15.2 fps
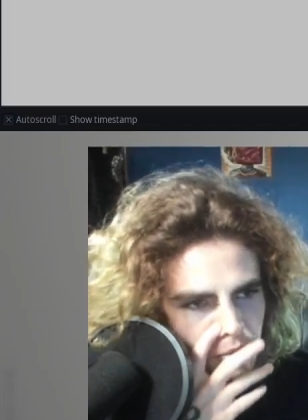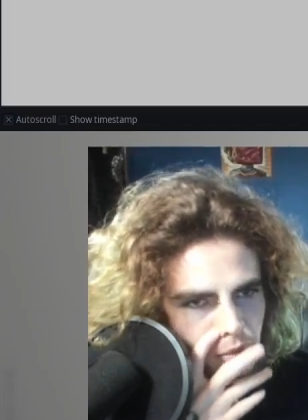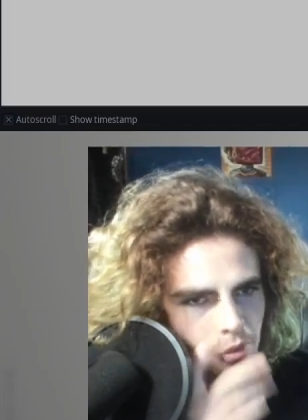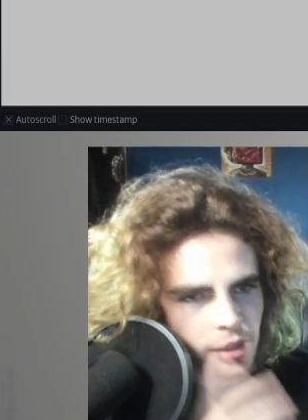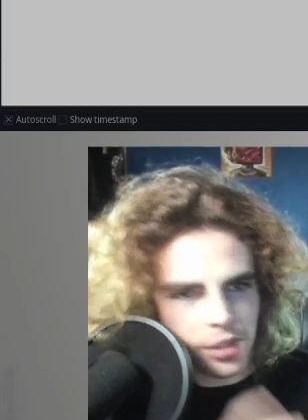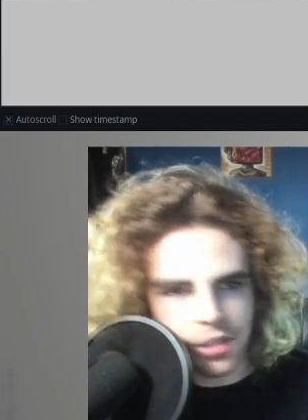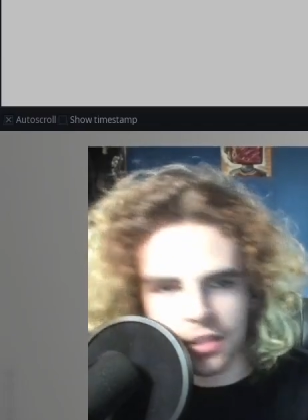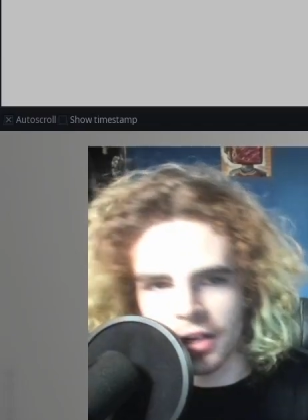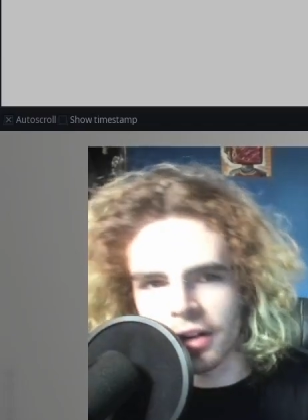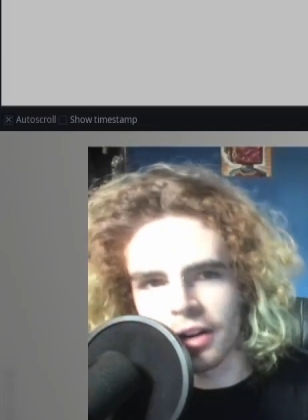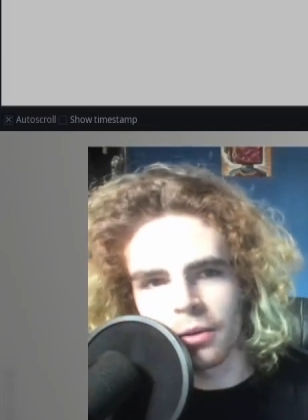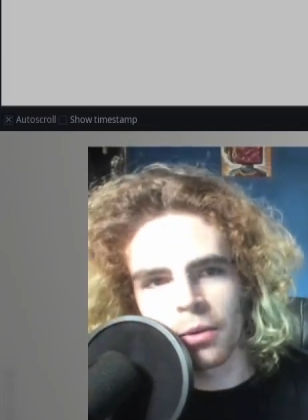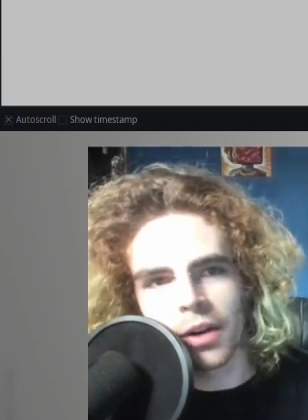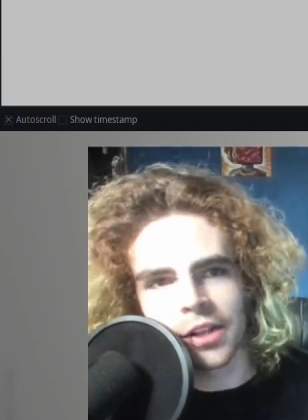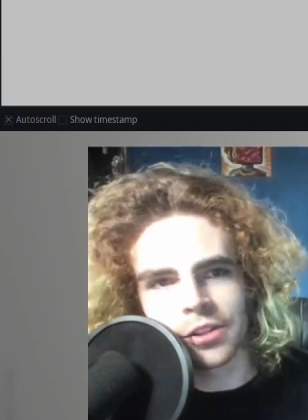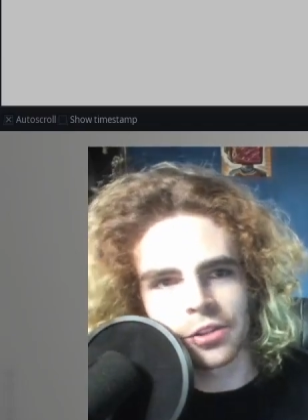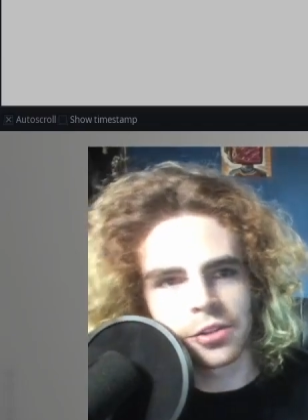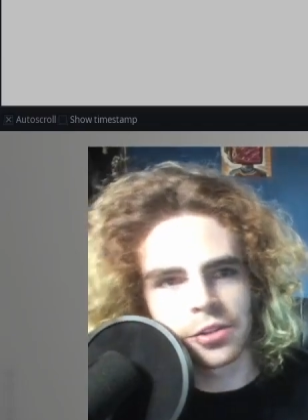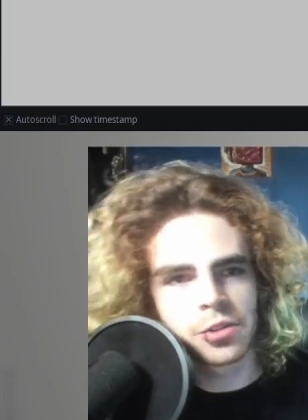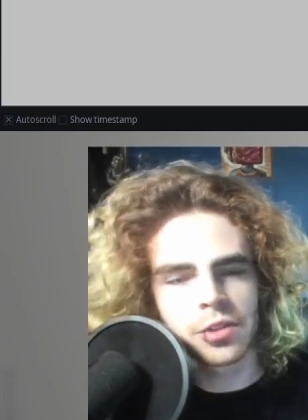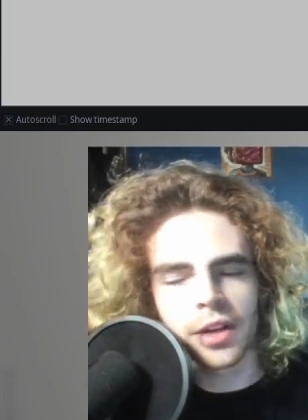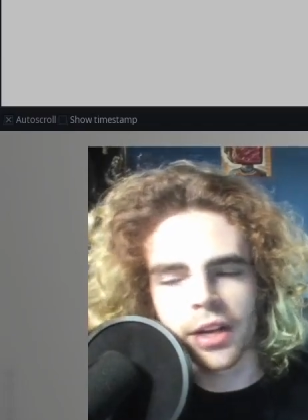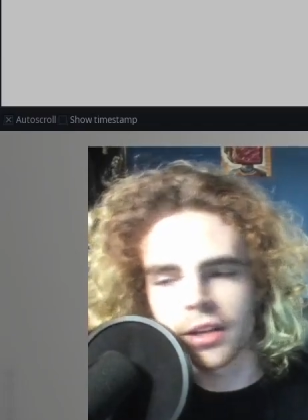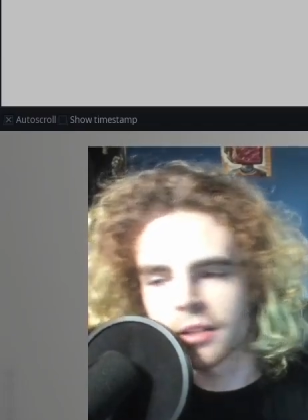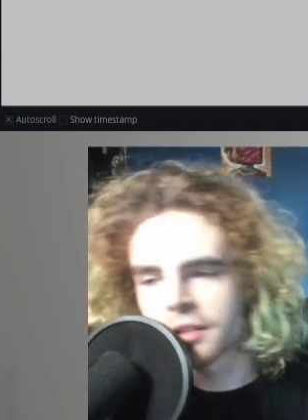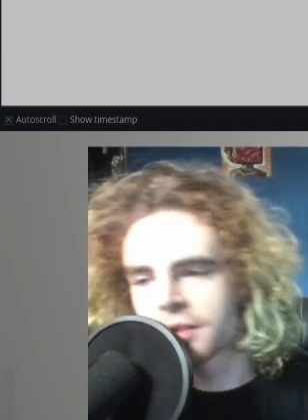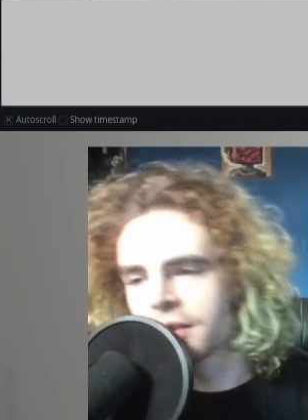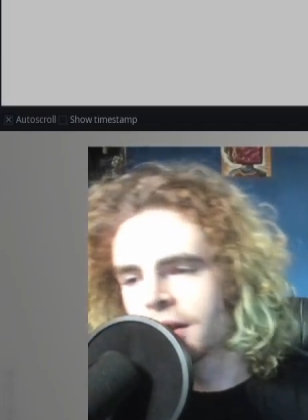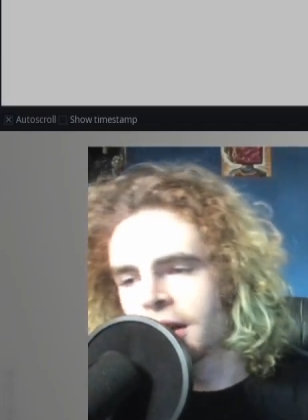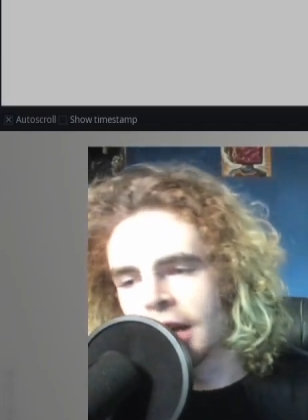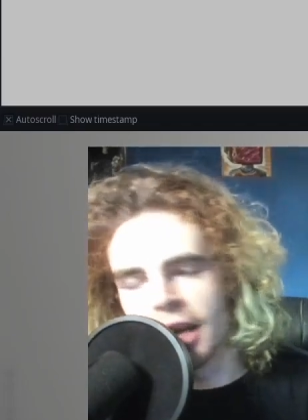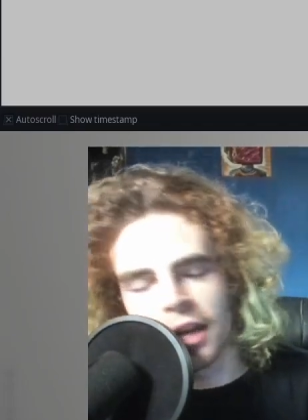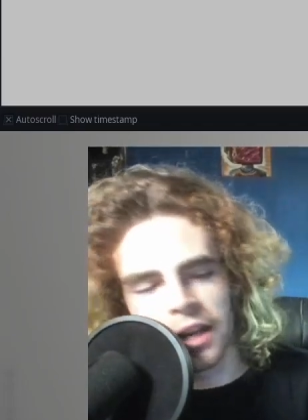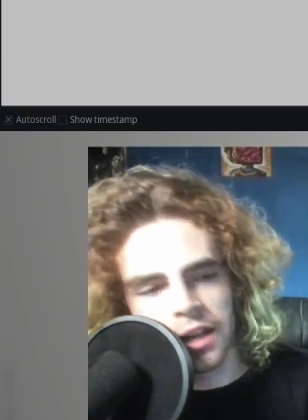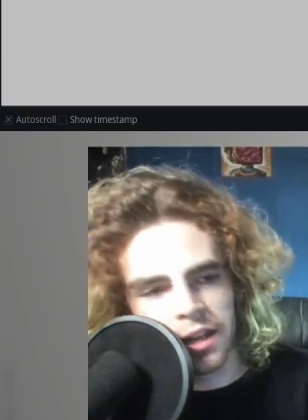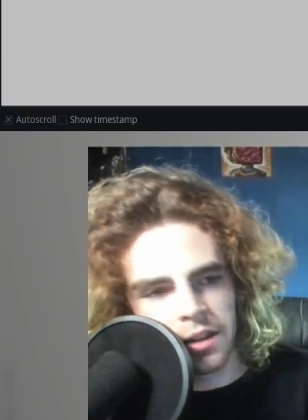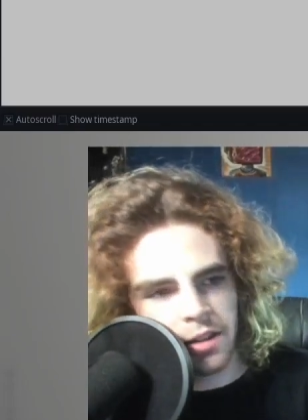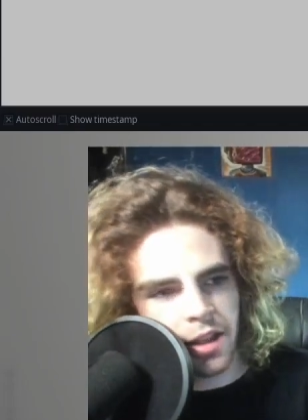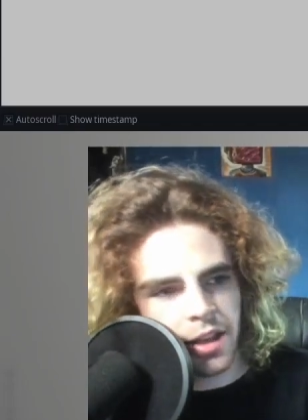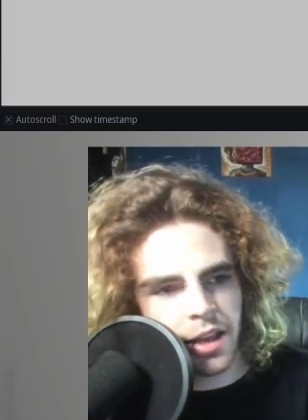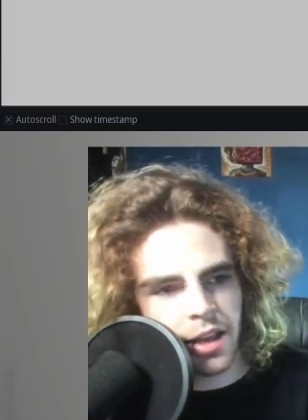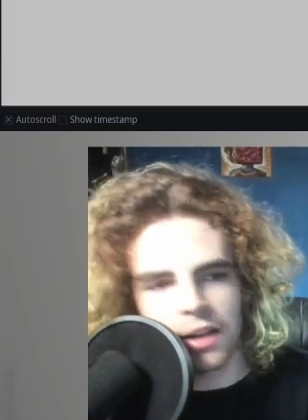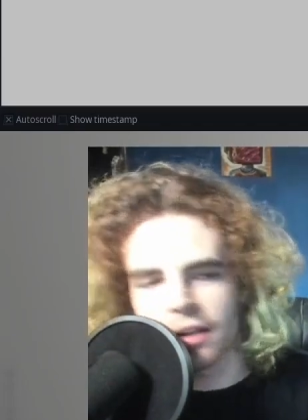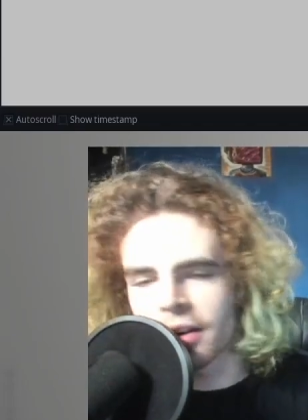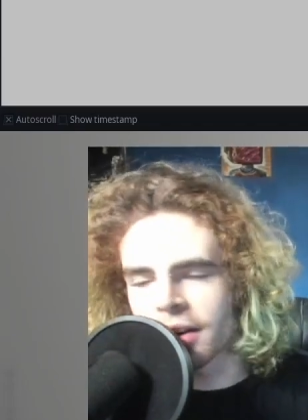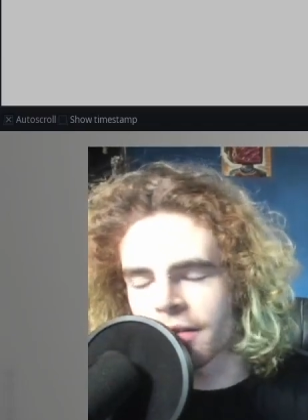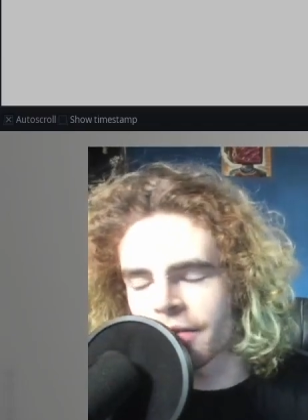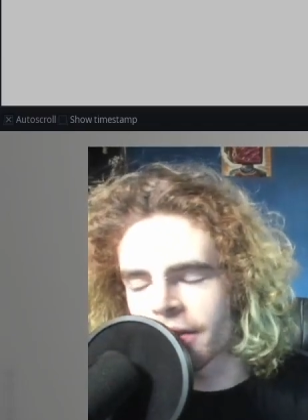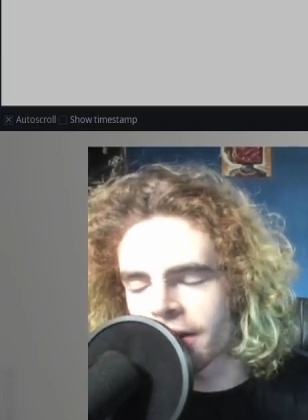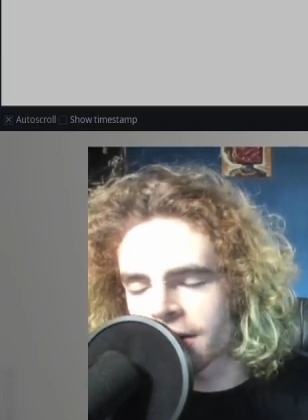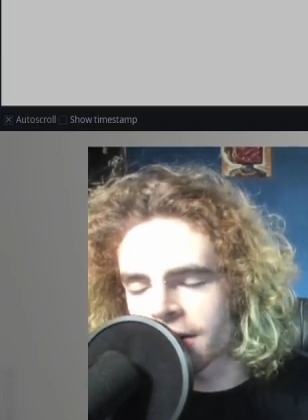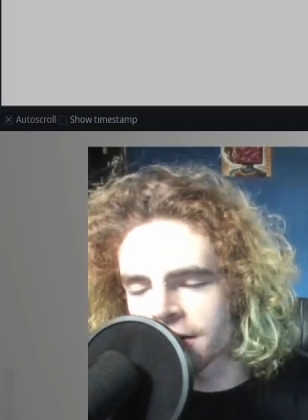starting washers, dryers, any like Internet of Things,